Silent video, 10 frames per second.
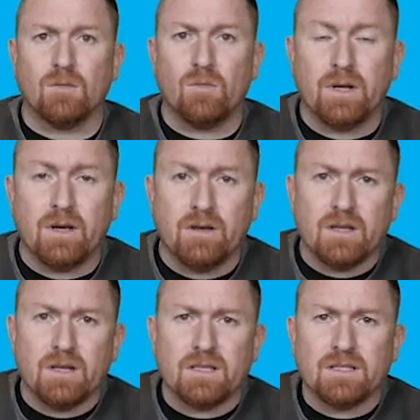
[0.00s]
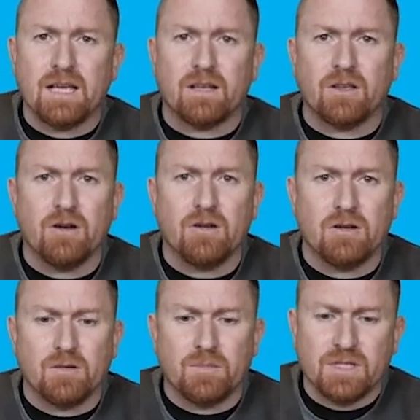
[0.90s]
we know that it's at
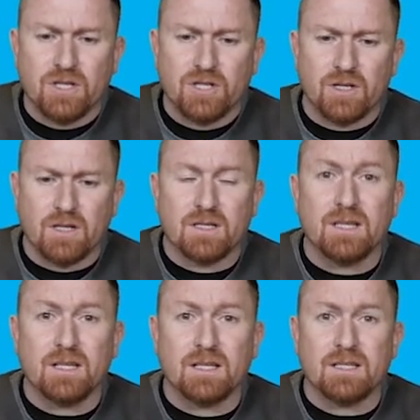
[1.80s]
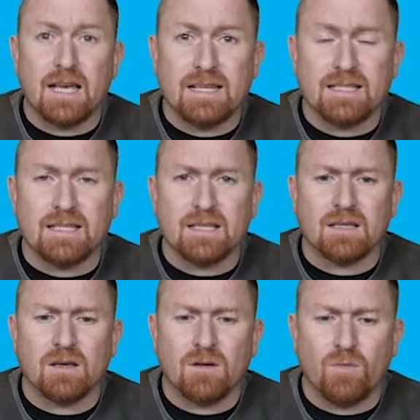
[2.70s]
codon position 680
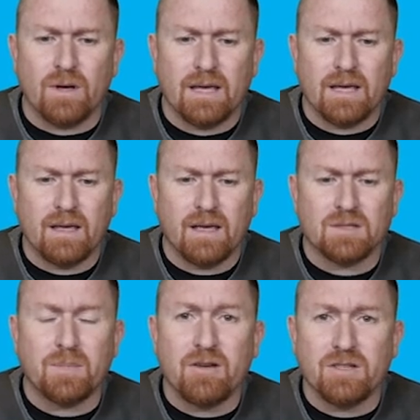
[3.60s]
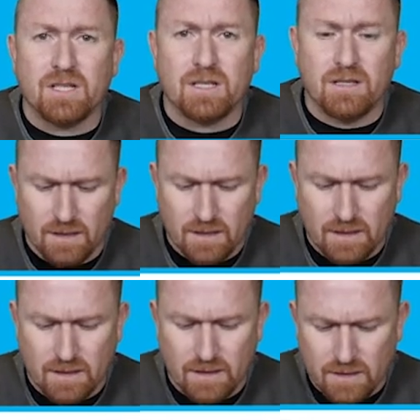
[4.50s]
where asparagine
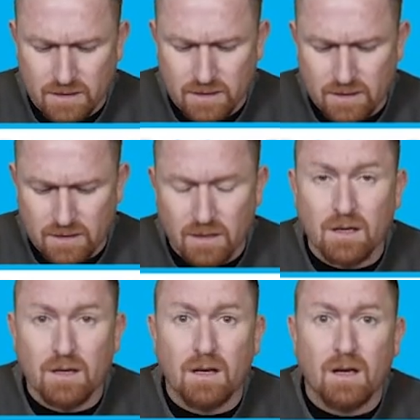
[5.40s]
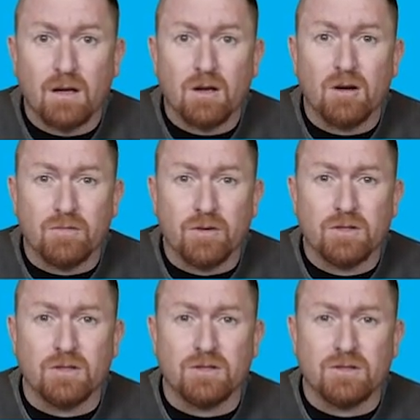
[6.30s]
is
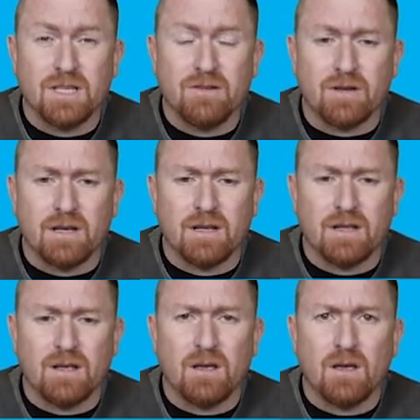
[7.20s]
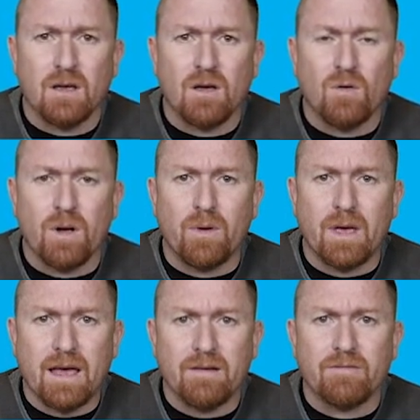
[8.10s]
converted to serine where we
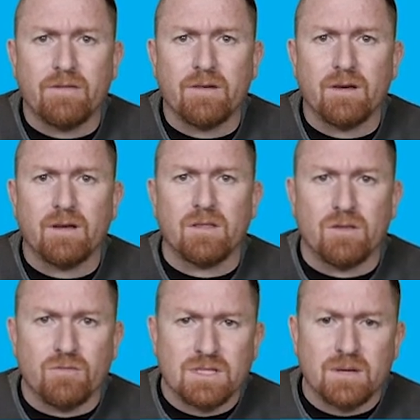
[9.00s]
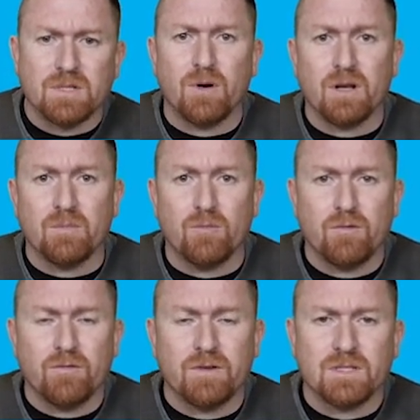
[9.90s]
have the receptor
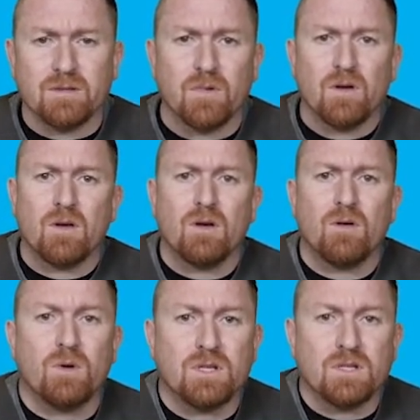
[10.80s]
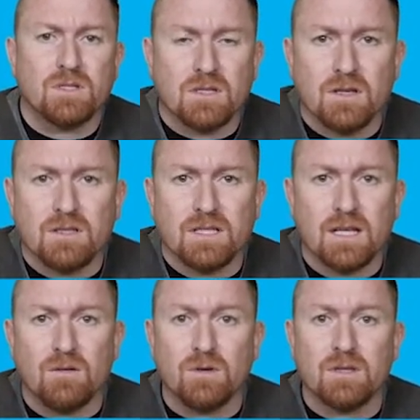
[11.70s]
polymorphism which is
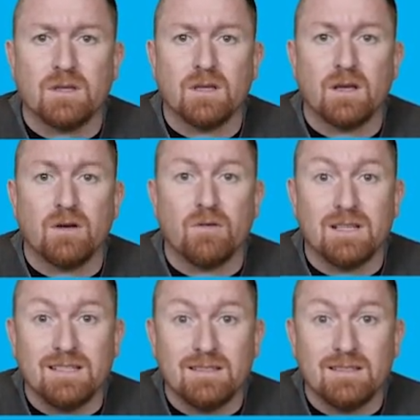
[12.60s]
associated with a re